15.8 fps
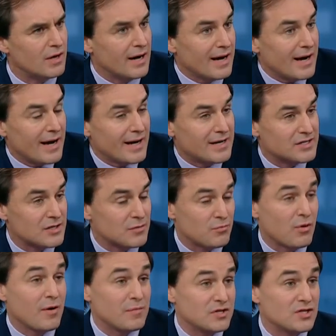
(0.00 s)
I, I guess the
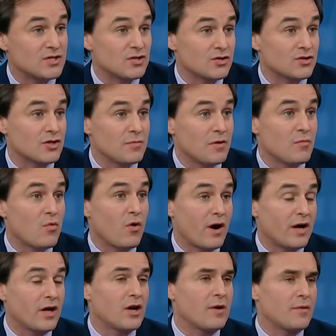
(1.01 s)
premise is there's going to be
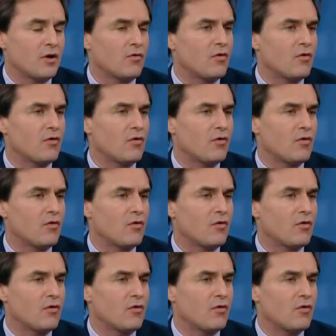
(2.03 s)
more economic